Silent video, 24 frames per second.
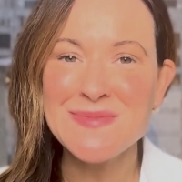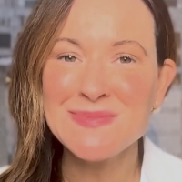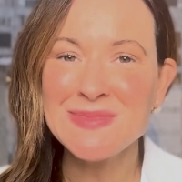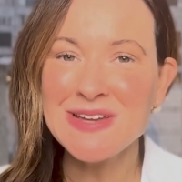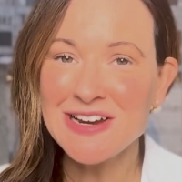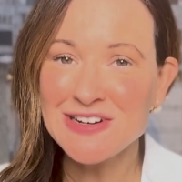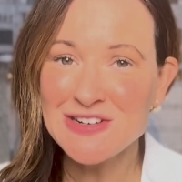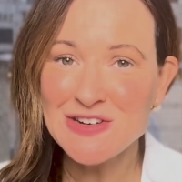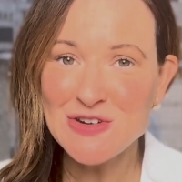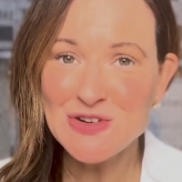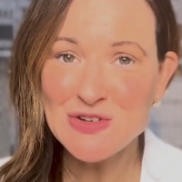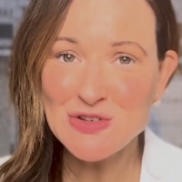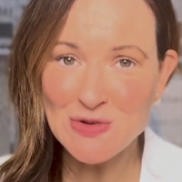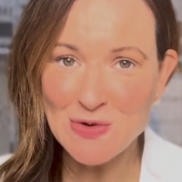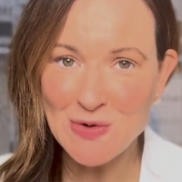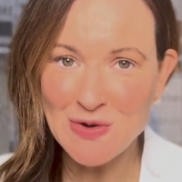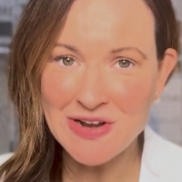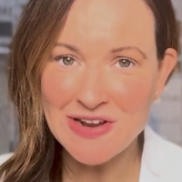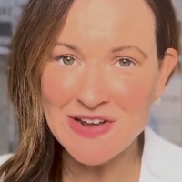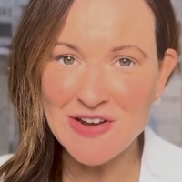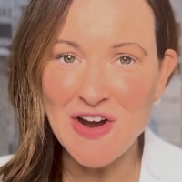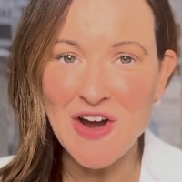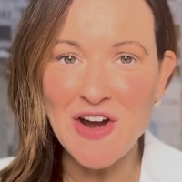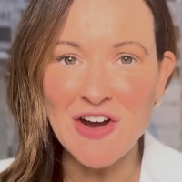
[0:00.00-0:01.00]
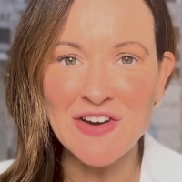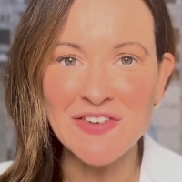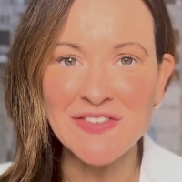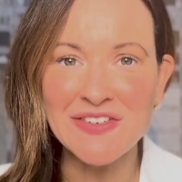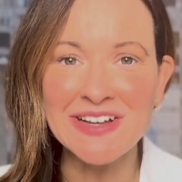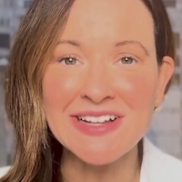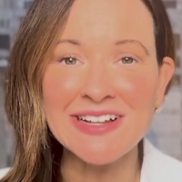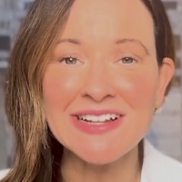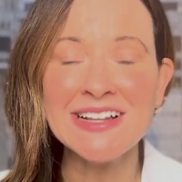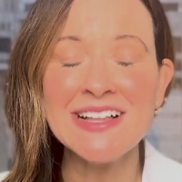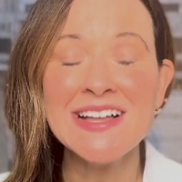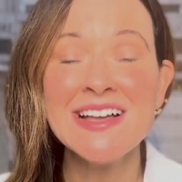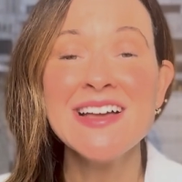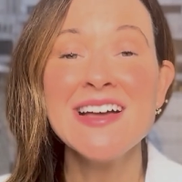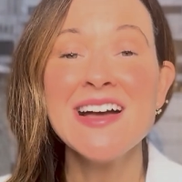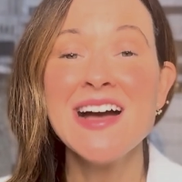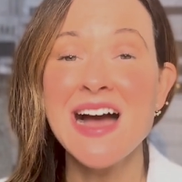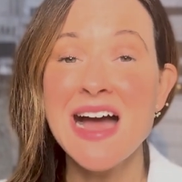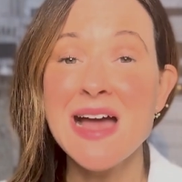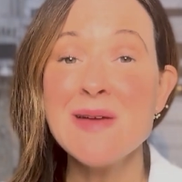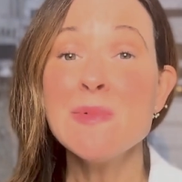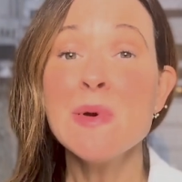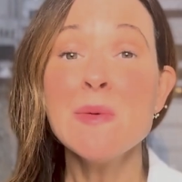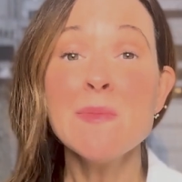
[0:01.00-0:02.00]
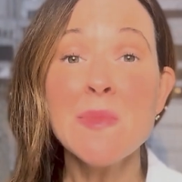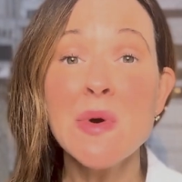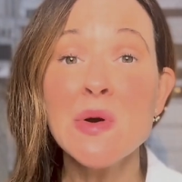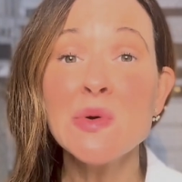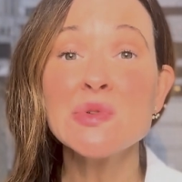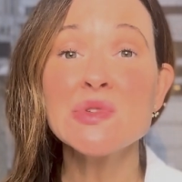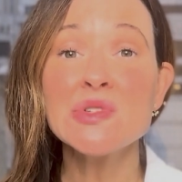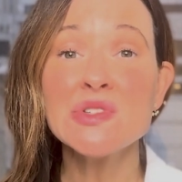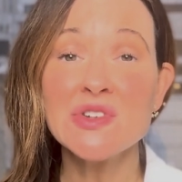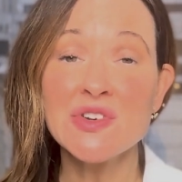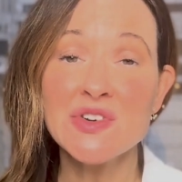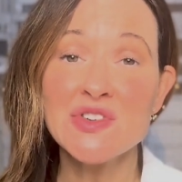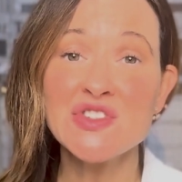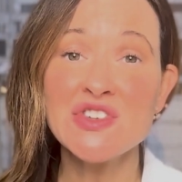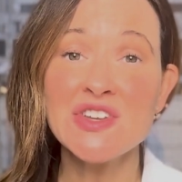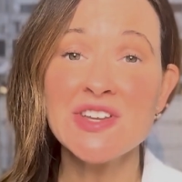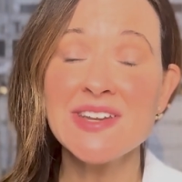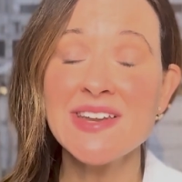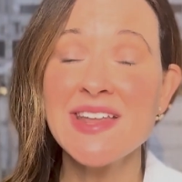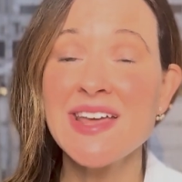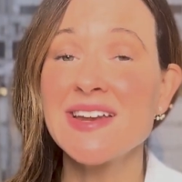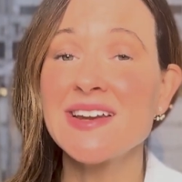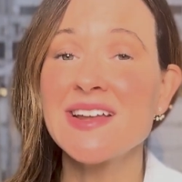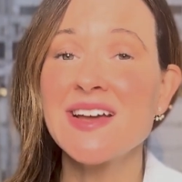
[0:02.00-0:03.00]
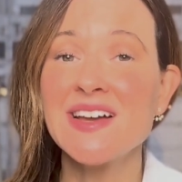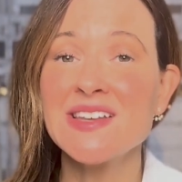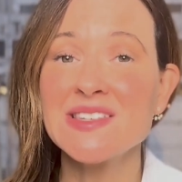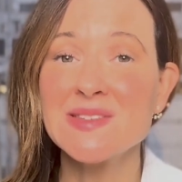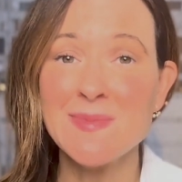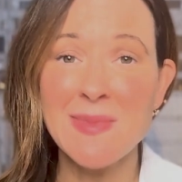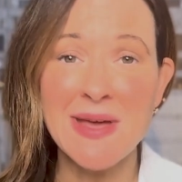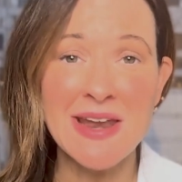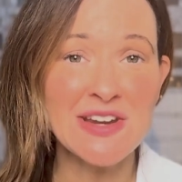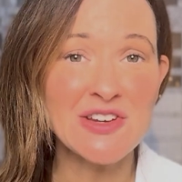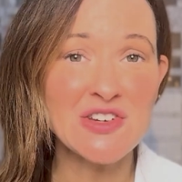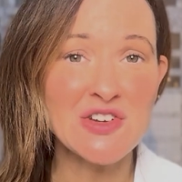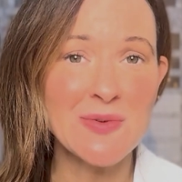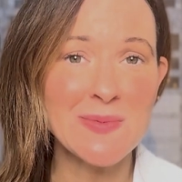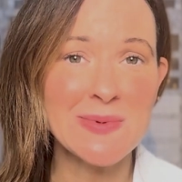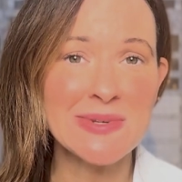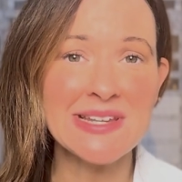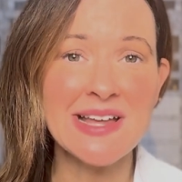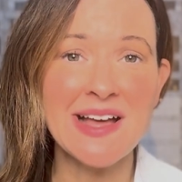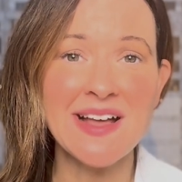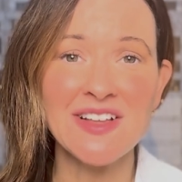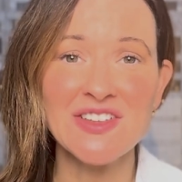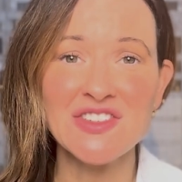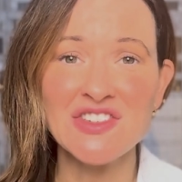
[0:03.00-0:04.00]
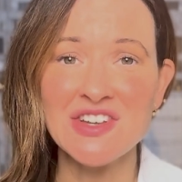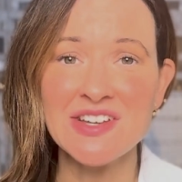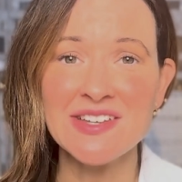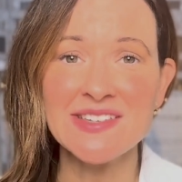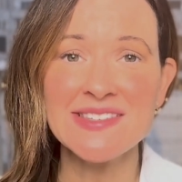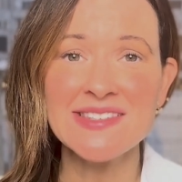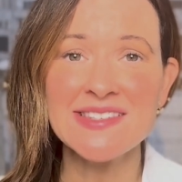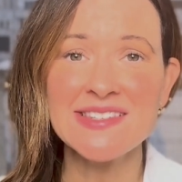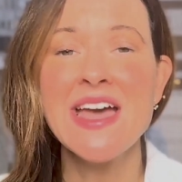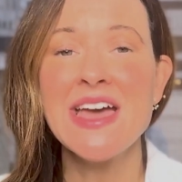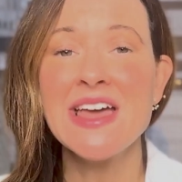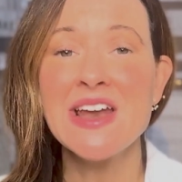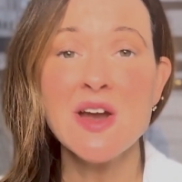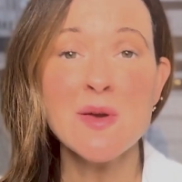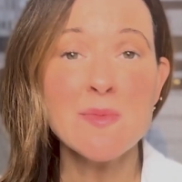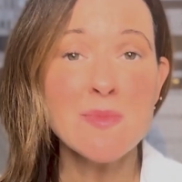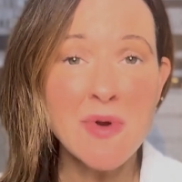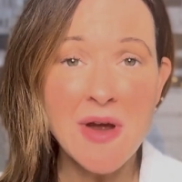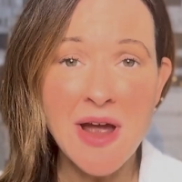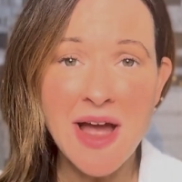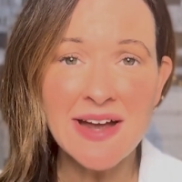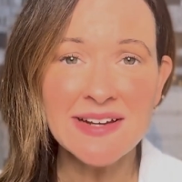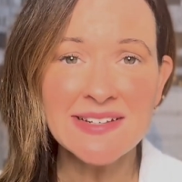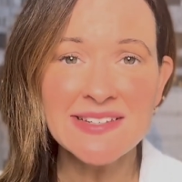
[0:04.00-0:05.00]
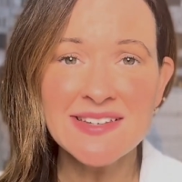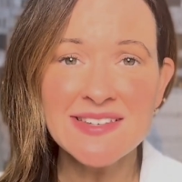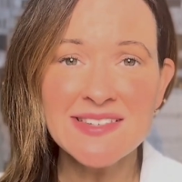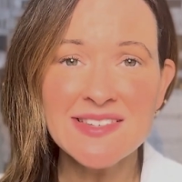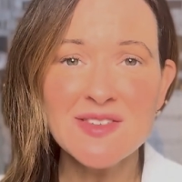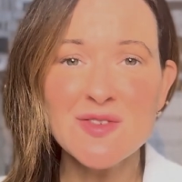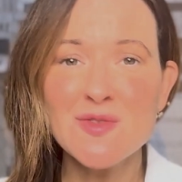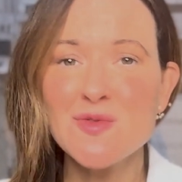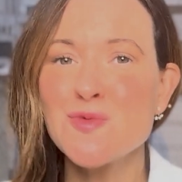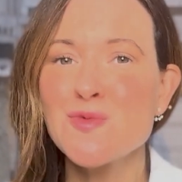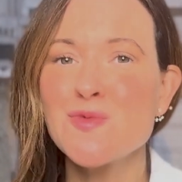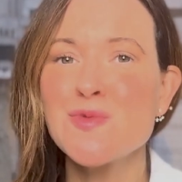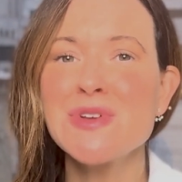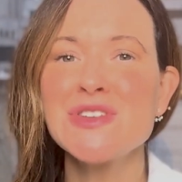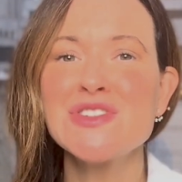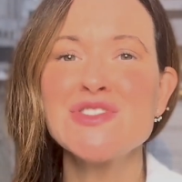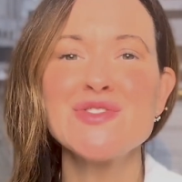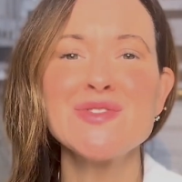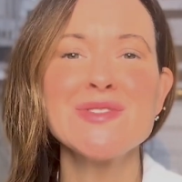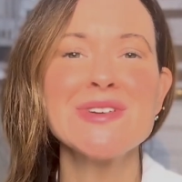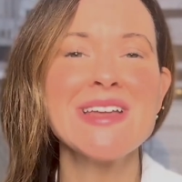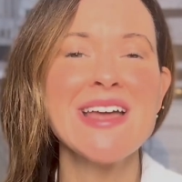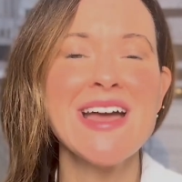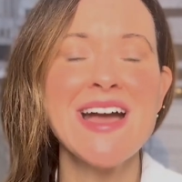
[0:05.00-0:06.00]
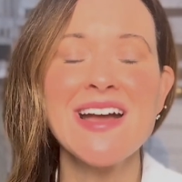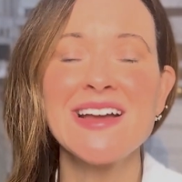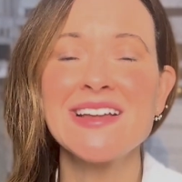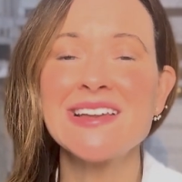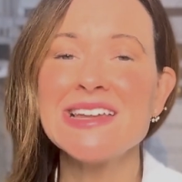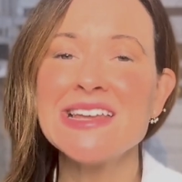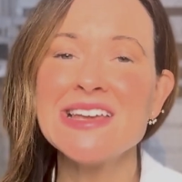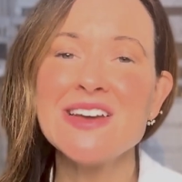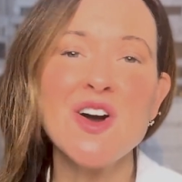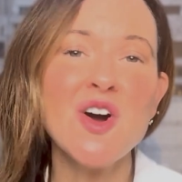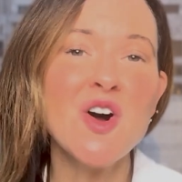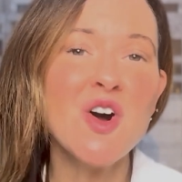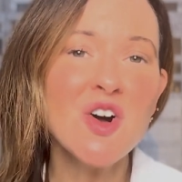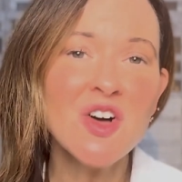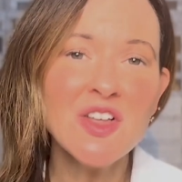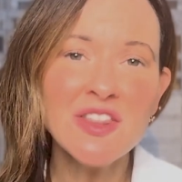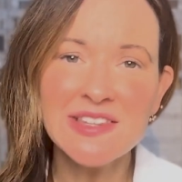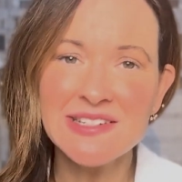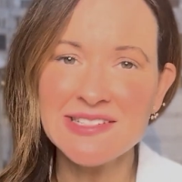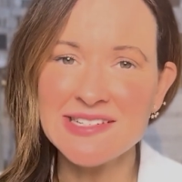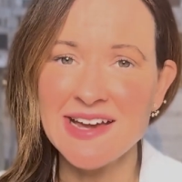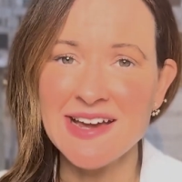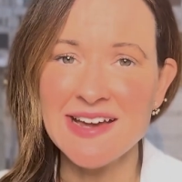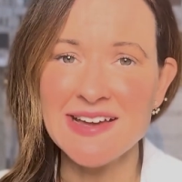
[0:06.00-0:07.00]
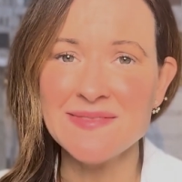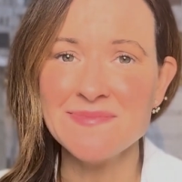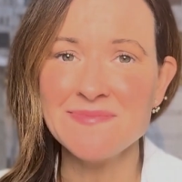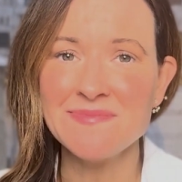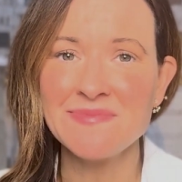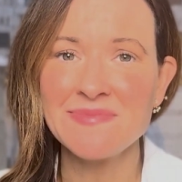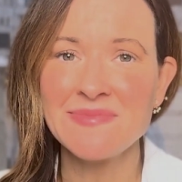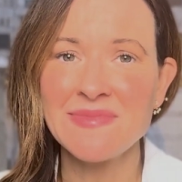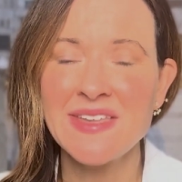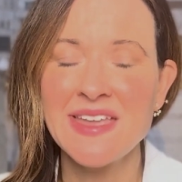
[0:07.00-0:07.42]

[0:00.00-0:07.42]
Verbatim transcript: I'm Dr. Jordan Carqueville. I'm a Mohs surgeon and cosmetic dermatologist. In our practice, we treat acne all the time.